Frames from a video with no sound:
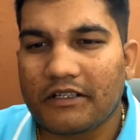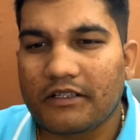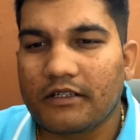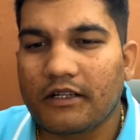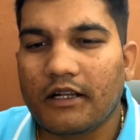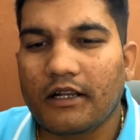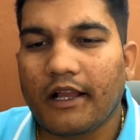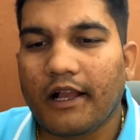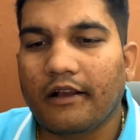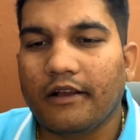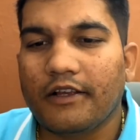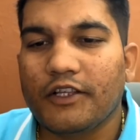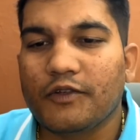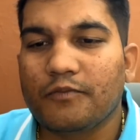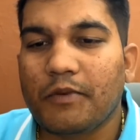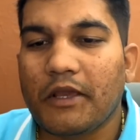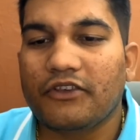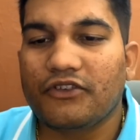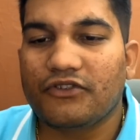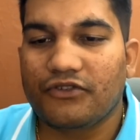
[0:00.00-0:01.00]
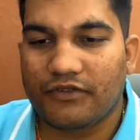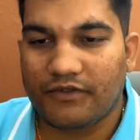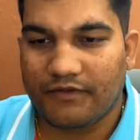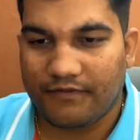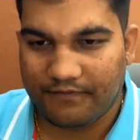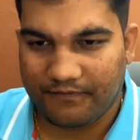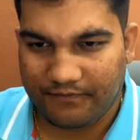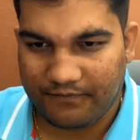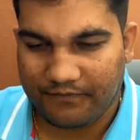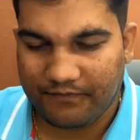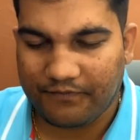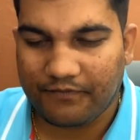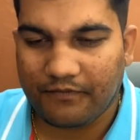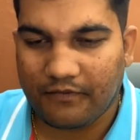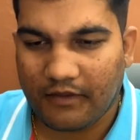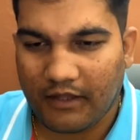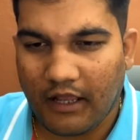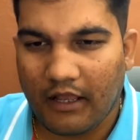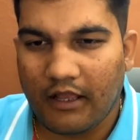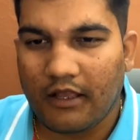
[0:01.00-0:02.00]
personal space.
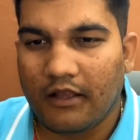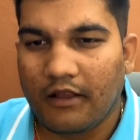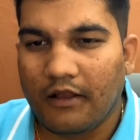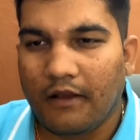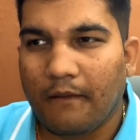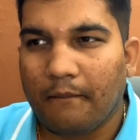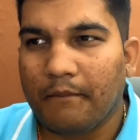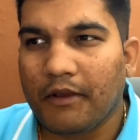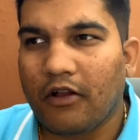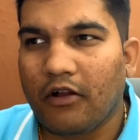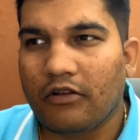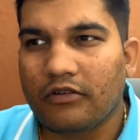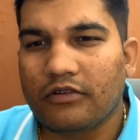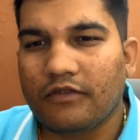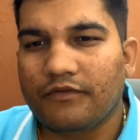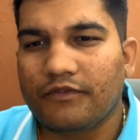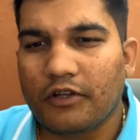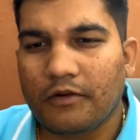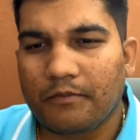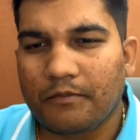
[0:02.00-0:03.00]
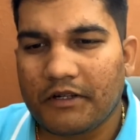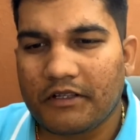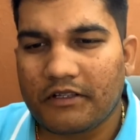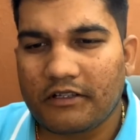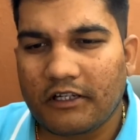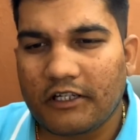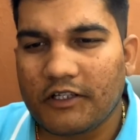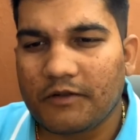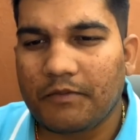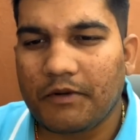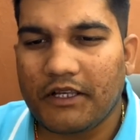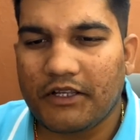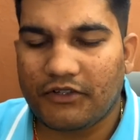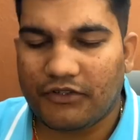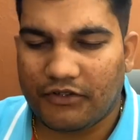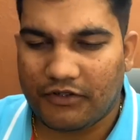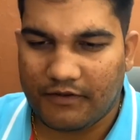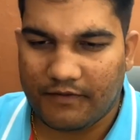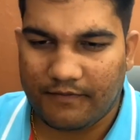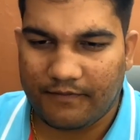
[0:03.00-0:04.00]
Because of your personal
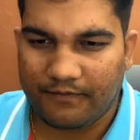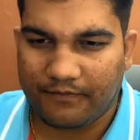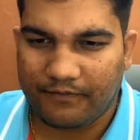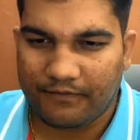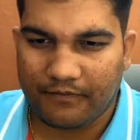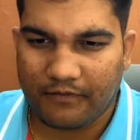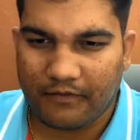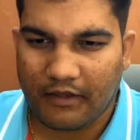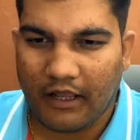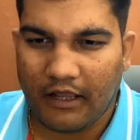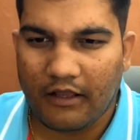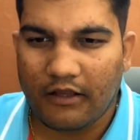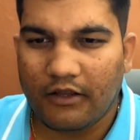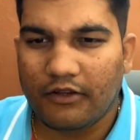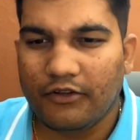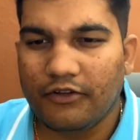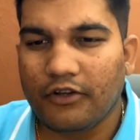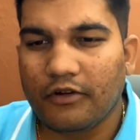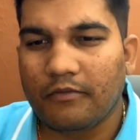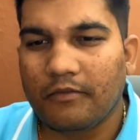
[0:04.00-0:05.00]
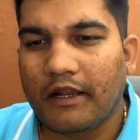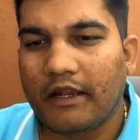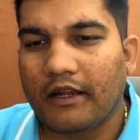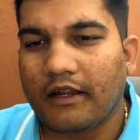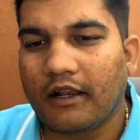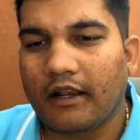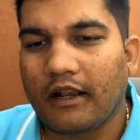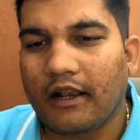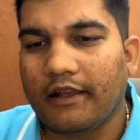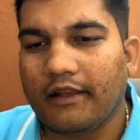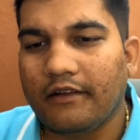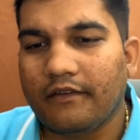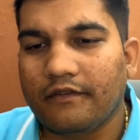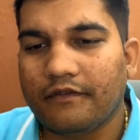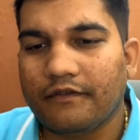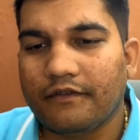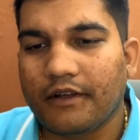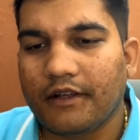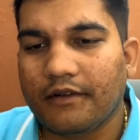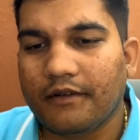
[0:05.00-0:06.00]
space, your marital
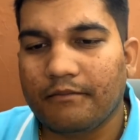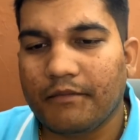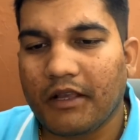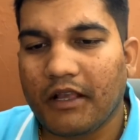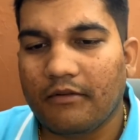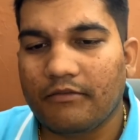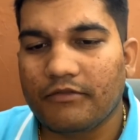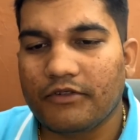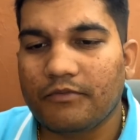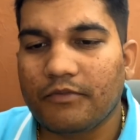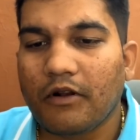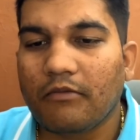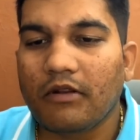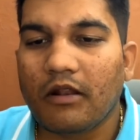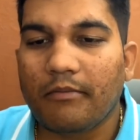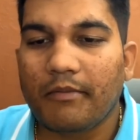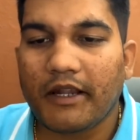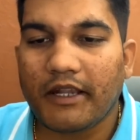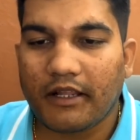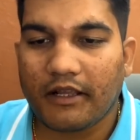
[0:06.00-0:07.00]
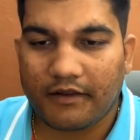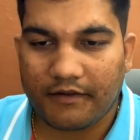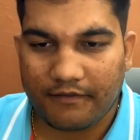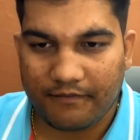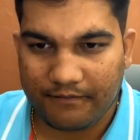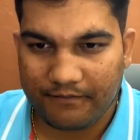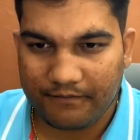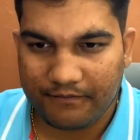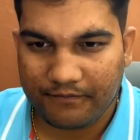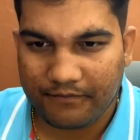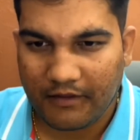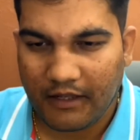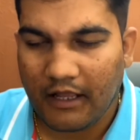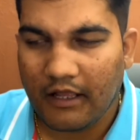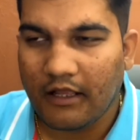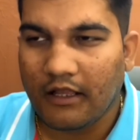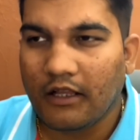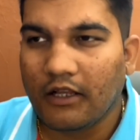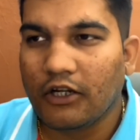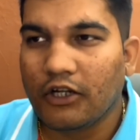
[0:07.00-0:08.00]
life becomes problematic.
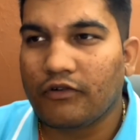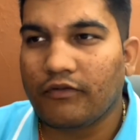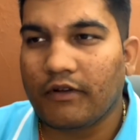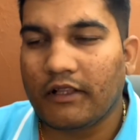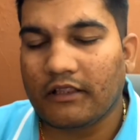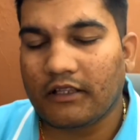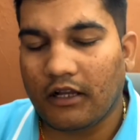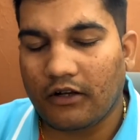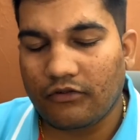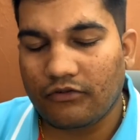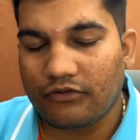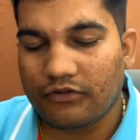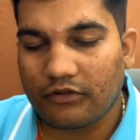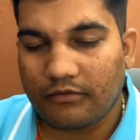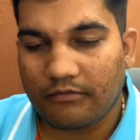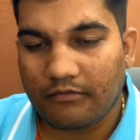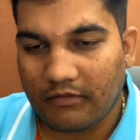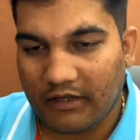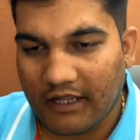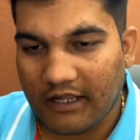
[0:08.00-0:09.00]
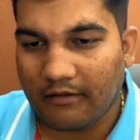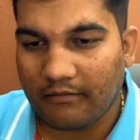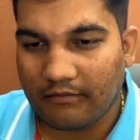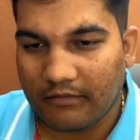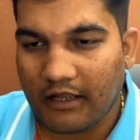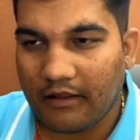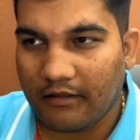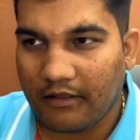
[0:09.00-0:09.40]
twelfth house, like,